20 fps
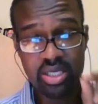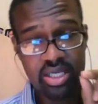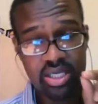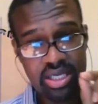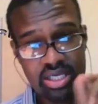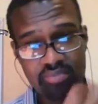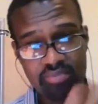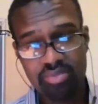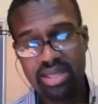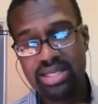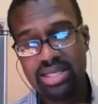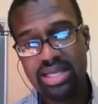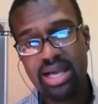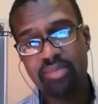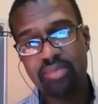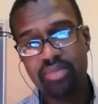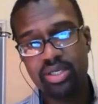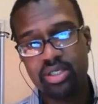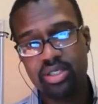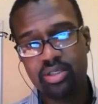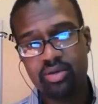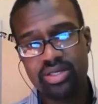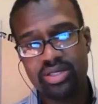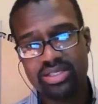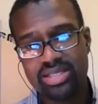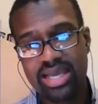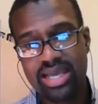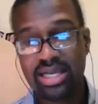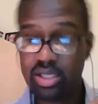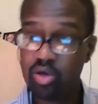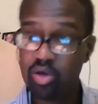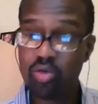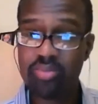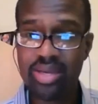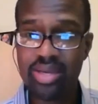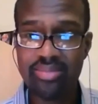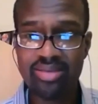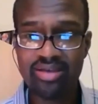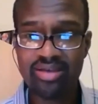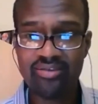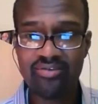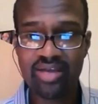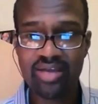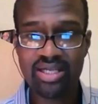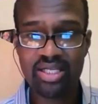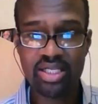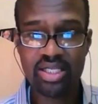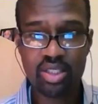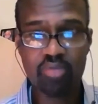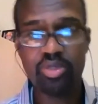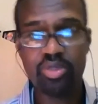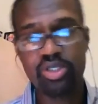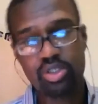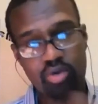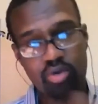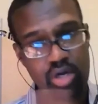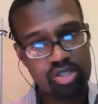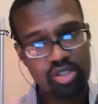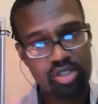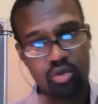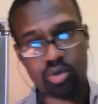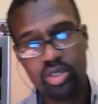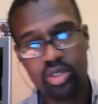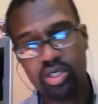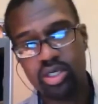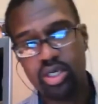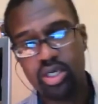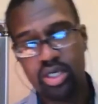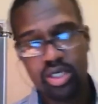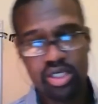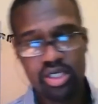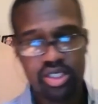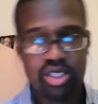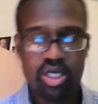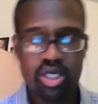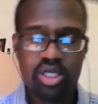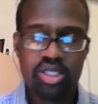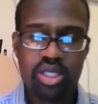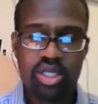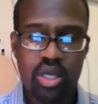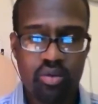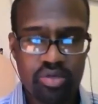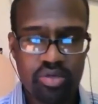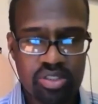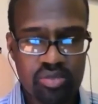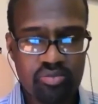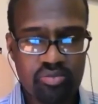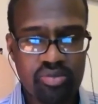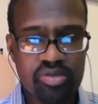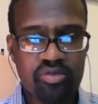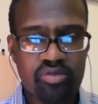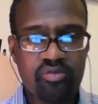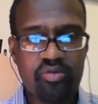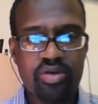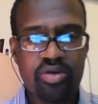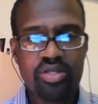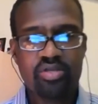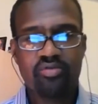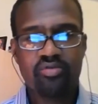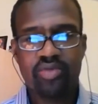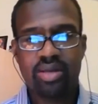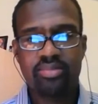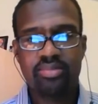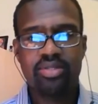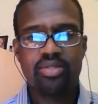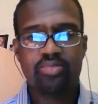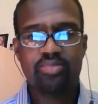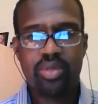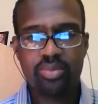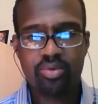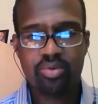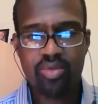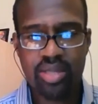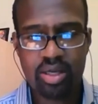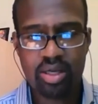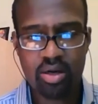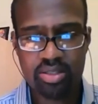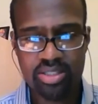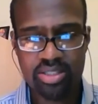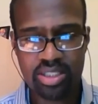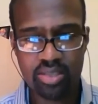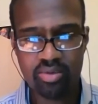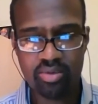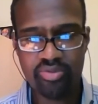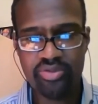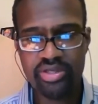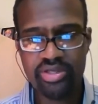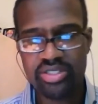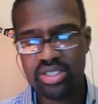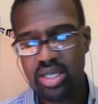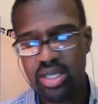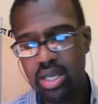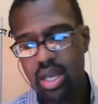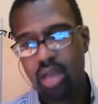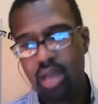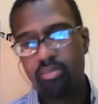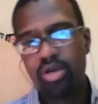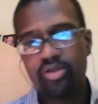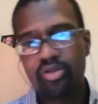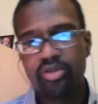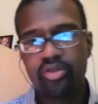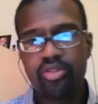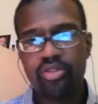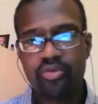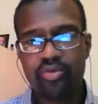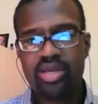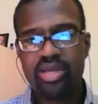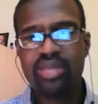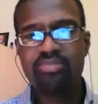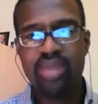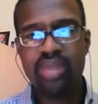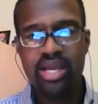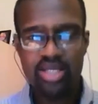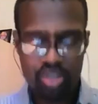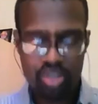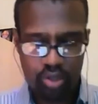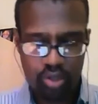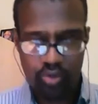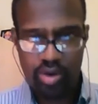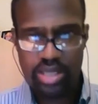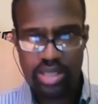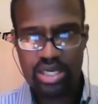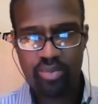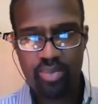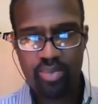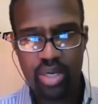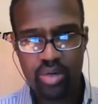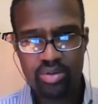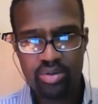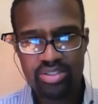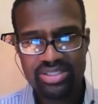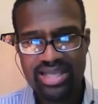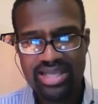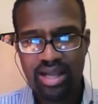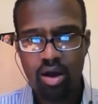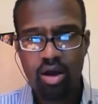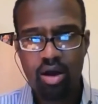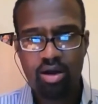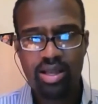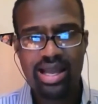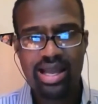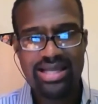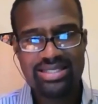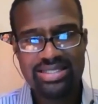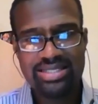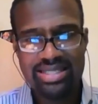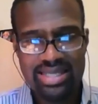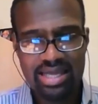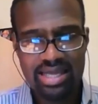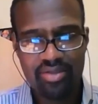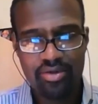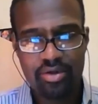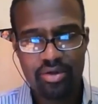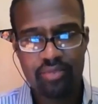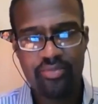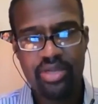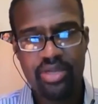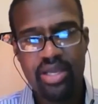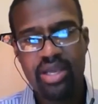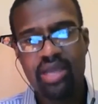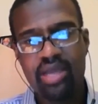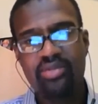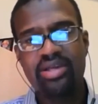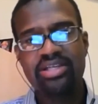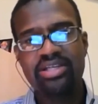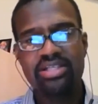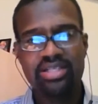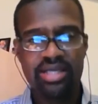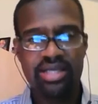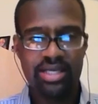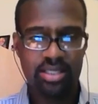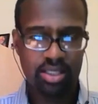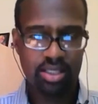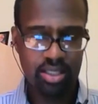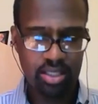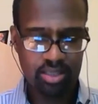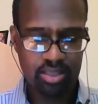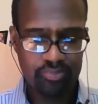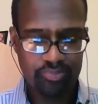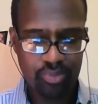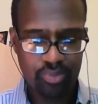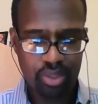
it may not be you exactly, or may be affecting you, but you also want to share it with some friends and family, people that are dealing with this. But the 3 major credit bureaus, they all got together and they said, look,